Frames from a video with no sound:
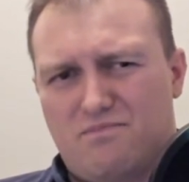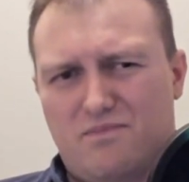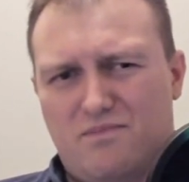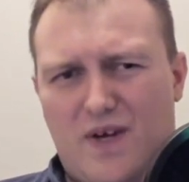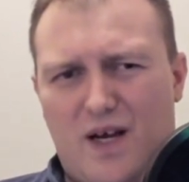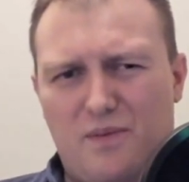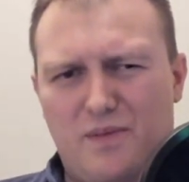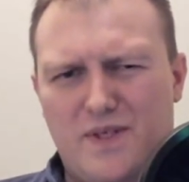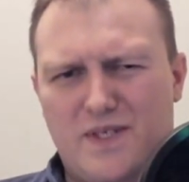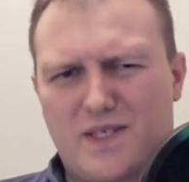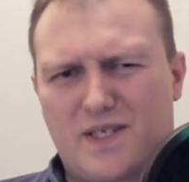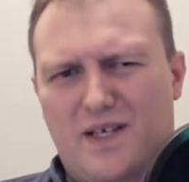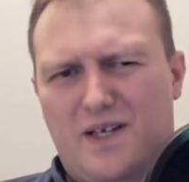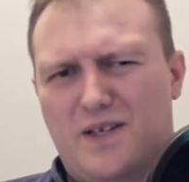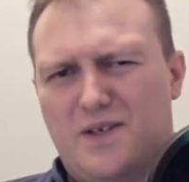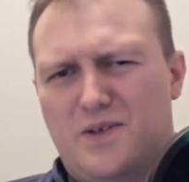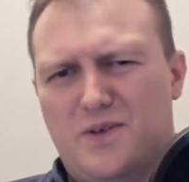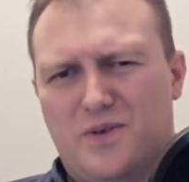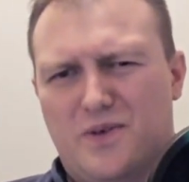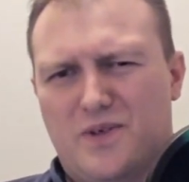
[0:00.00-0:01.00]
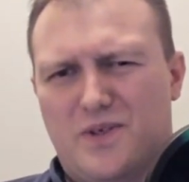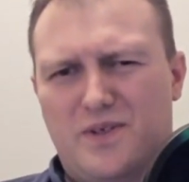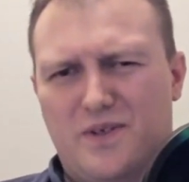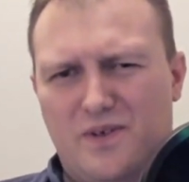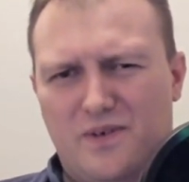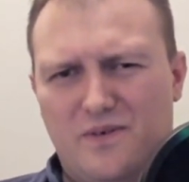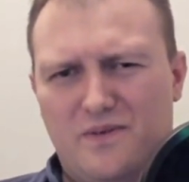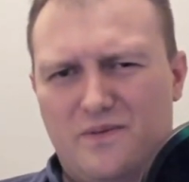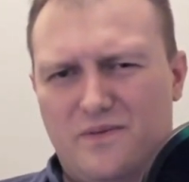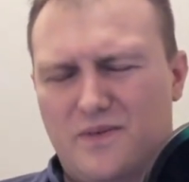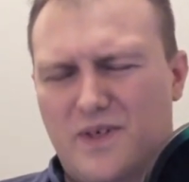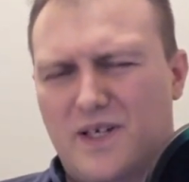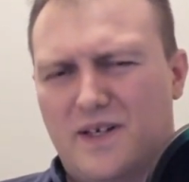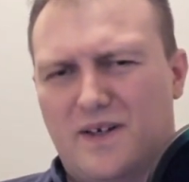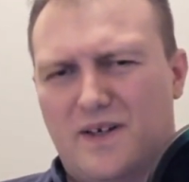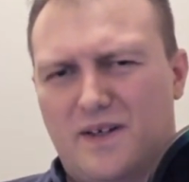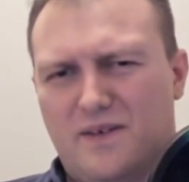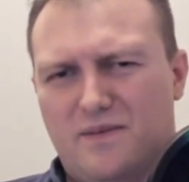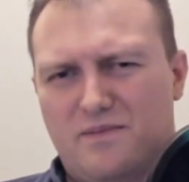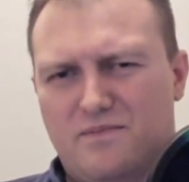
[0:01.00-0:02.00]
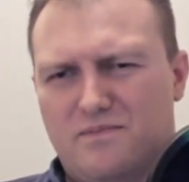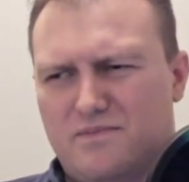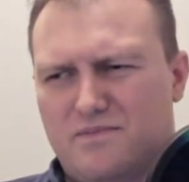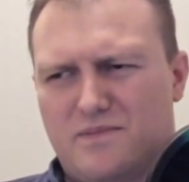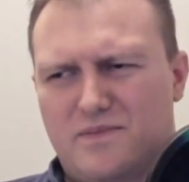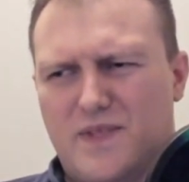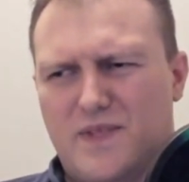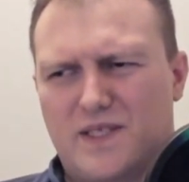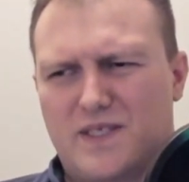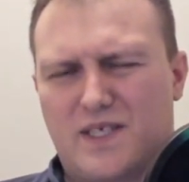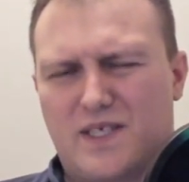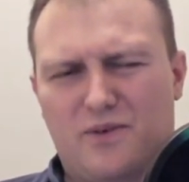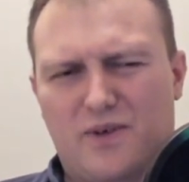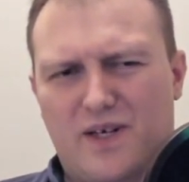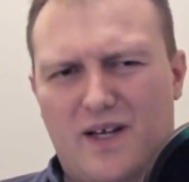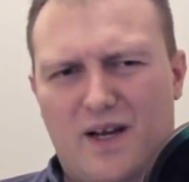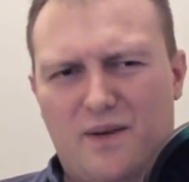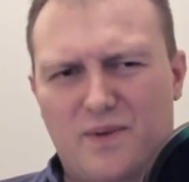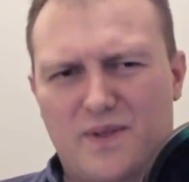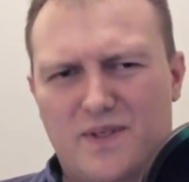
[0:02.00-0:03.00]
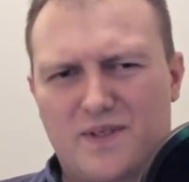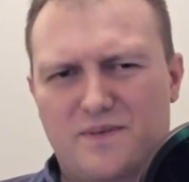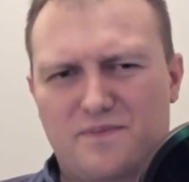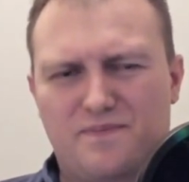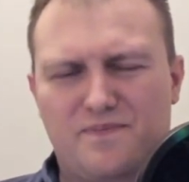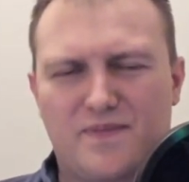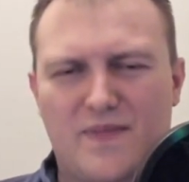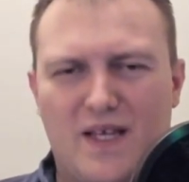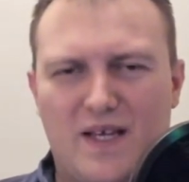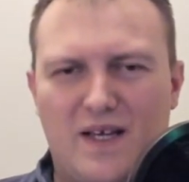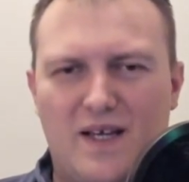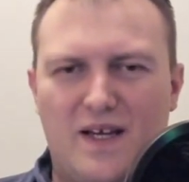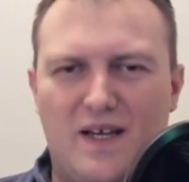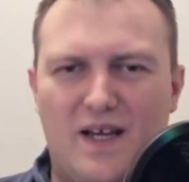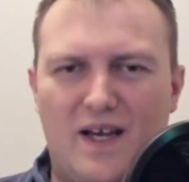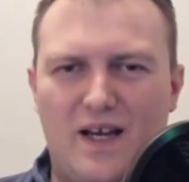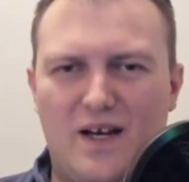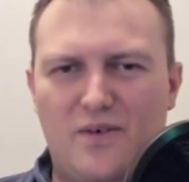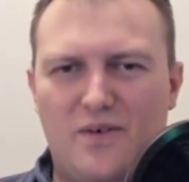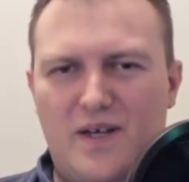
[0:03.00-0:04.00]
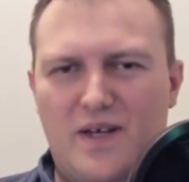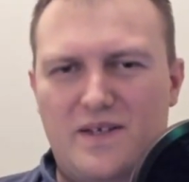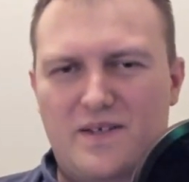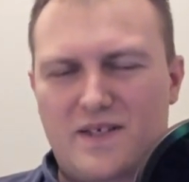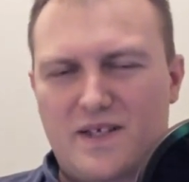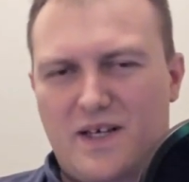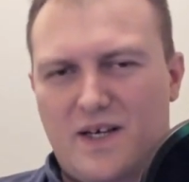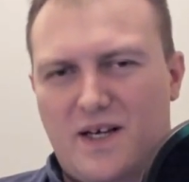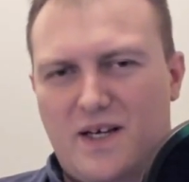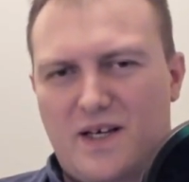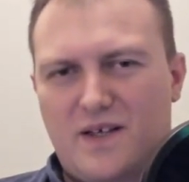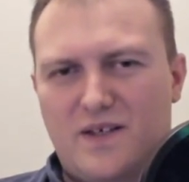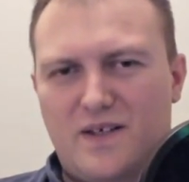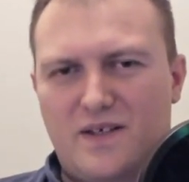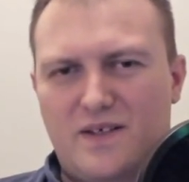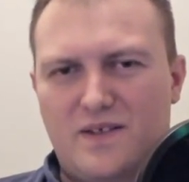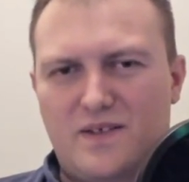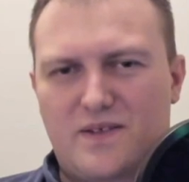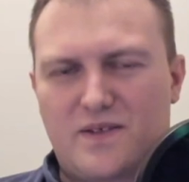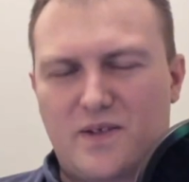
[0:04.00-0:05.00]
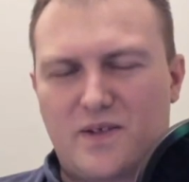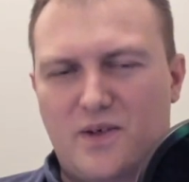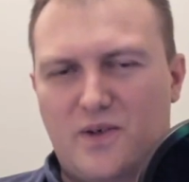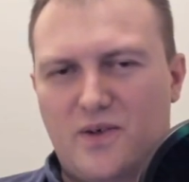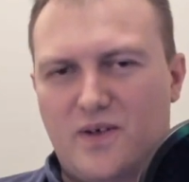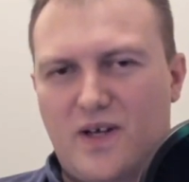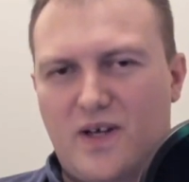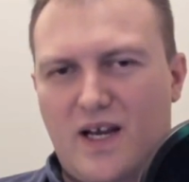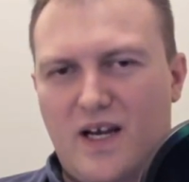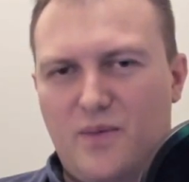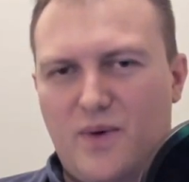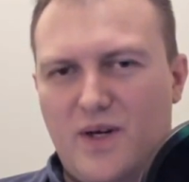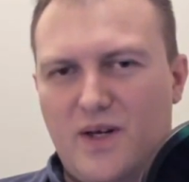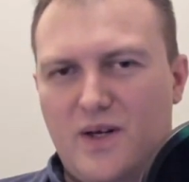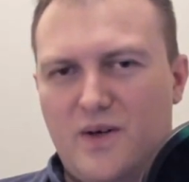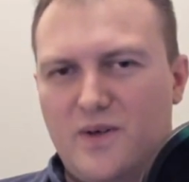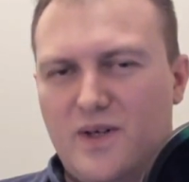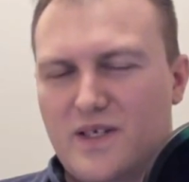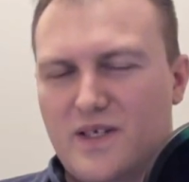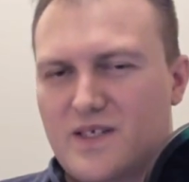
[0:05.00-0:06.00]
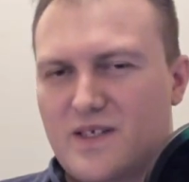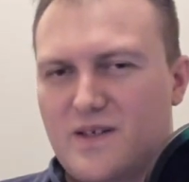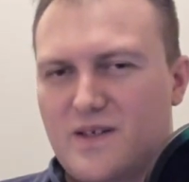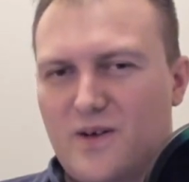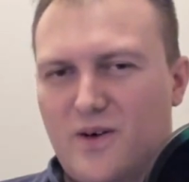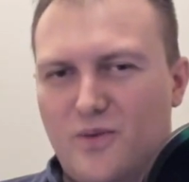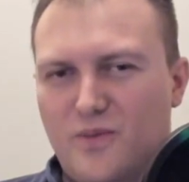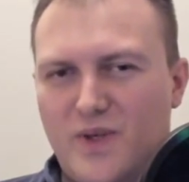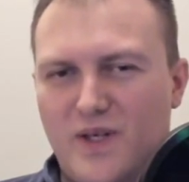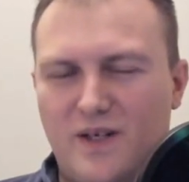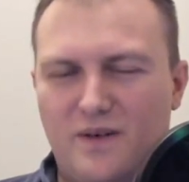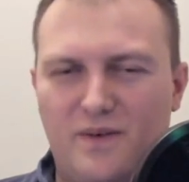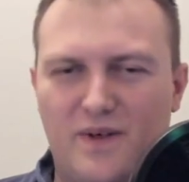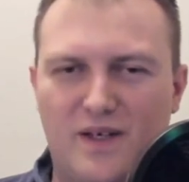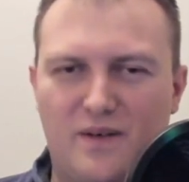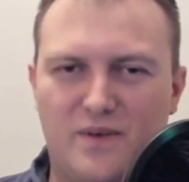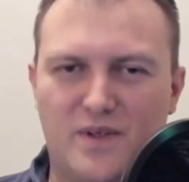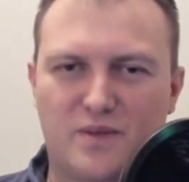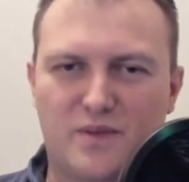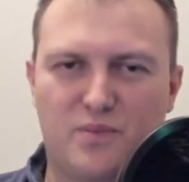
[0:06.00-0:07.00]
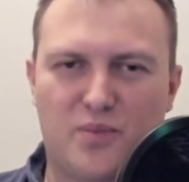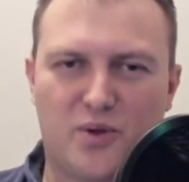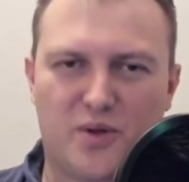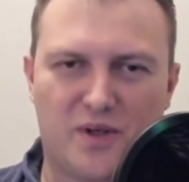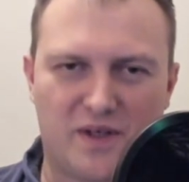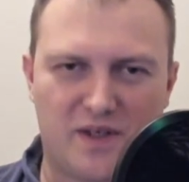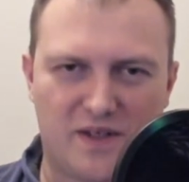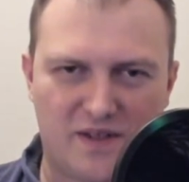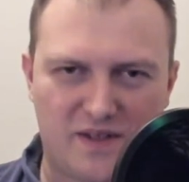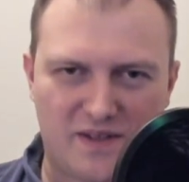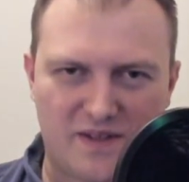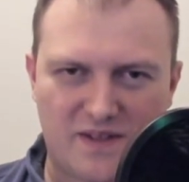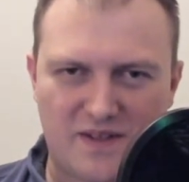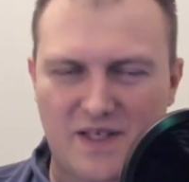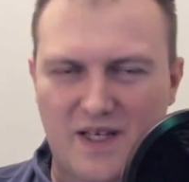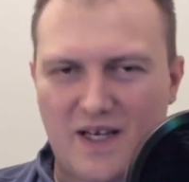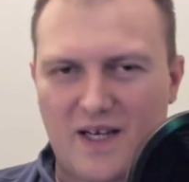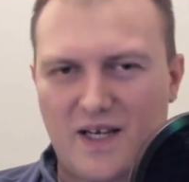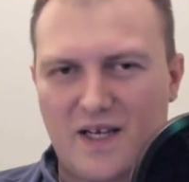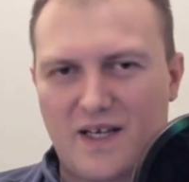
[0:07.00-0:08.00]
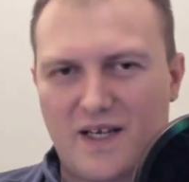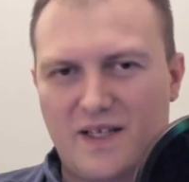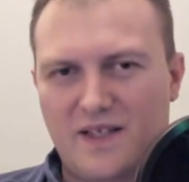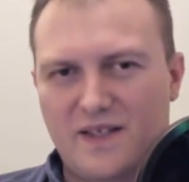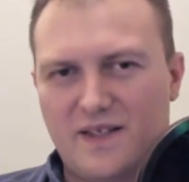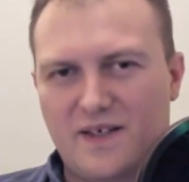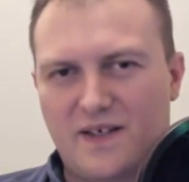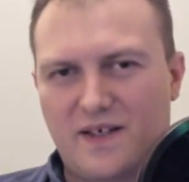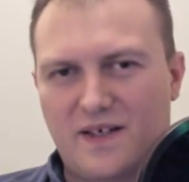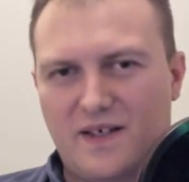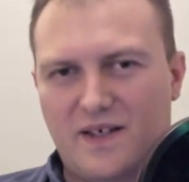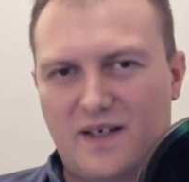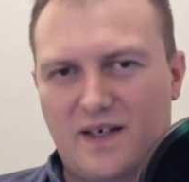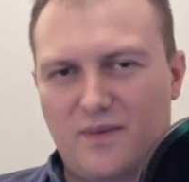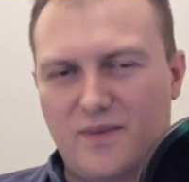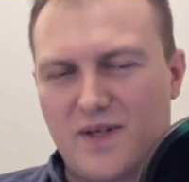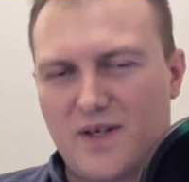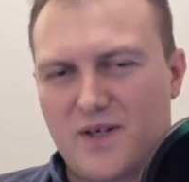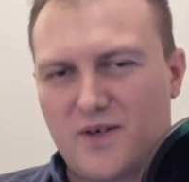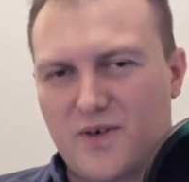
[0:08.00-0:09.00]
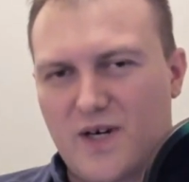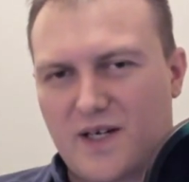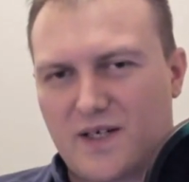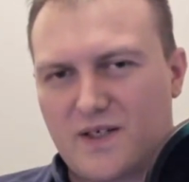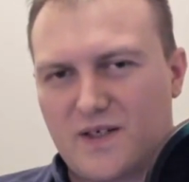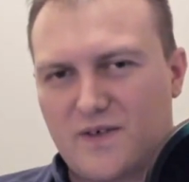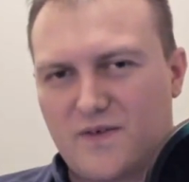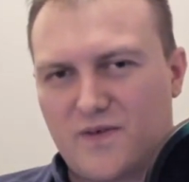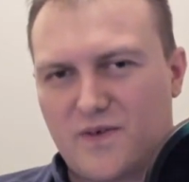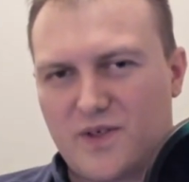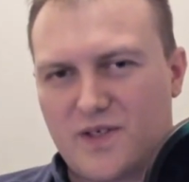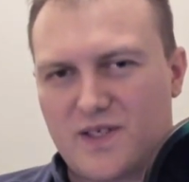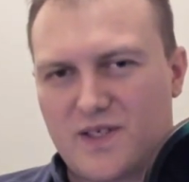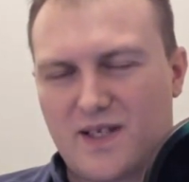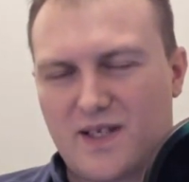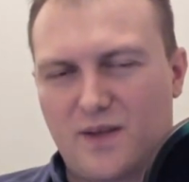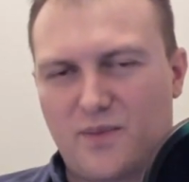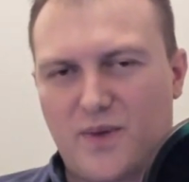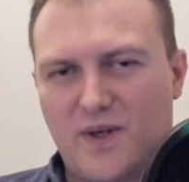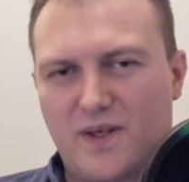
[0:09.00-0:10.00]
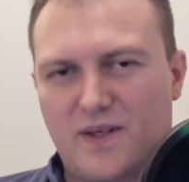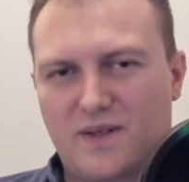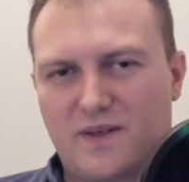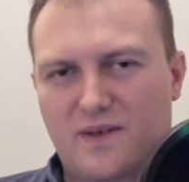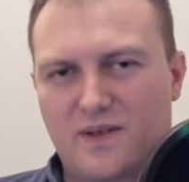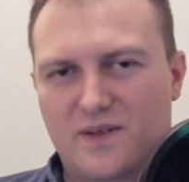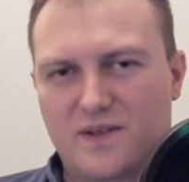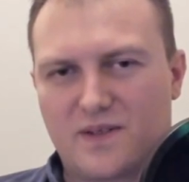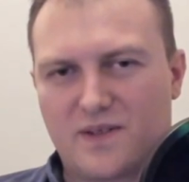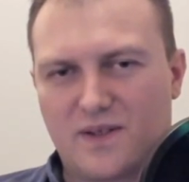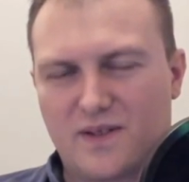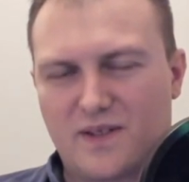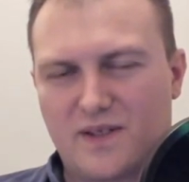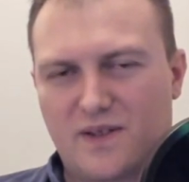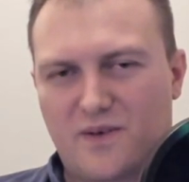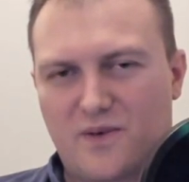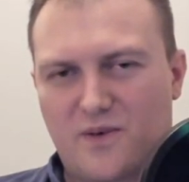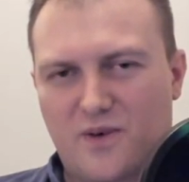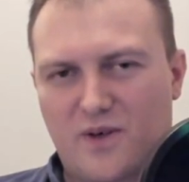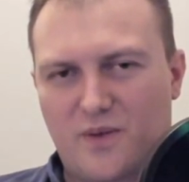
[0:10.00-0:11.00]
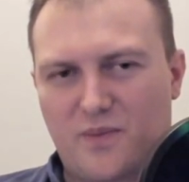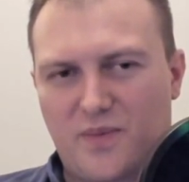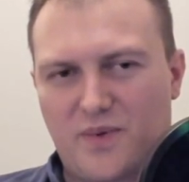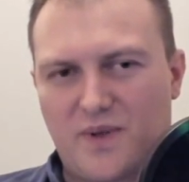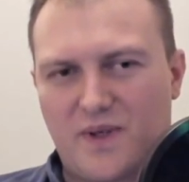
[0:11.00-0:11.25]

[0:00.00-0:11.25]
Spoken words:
I'm just gonna do it too. Why not? Let's see what happens. Anyways, so anybody who doesn't know me, my name is Boris, and I'm the director for Silbyte Consulting Corp.